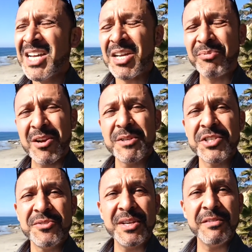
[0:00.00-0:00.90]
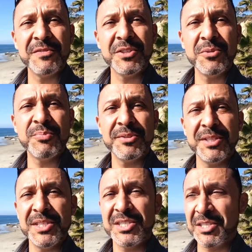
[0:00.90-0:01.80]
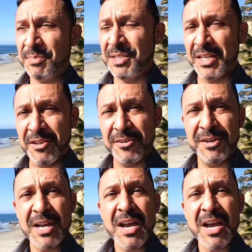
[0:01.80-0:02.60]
I promise you, if you put these tips together,